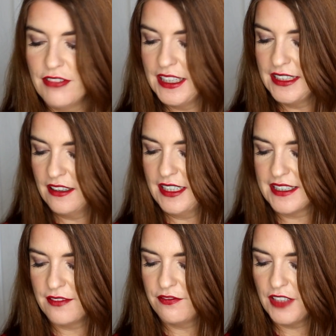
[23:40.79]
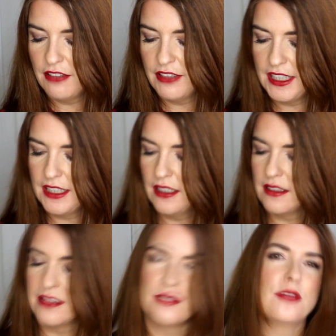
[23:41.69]
Really nice, very
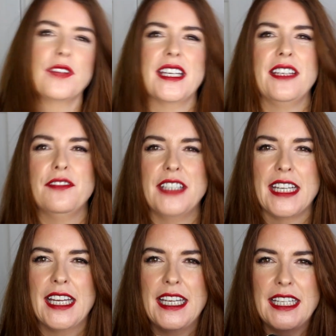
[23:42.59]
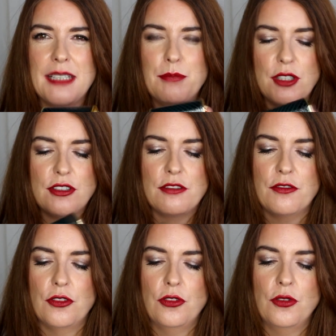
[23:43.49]
sort of evening-y,
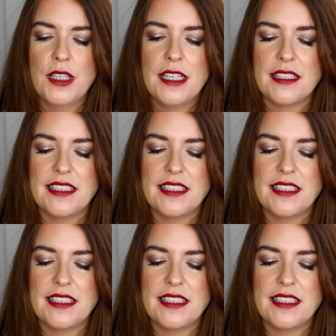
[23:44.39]
beautiful,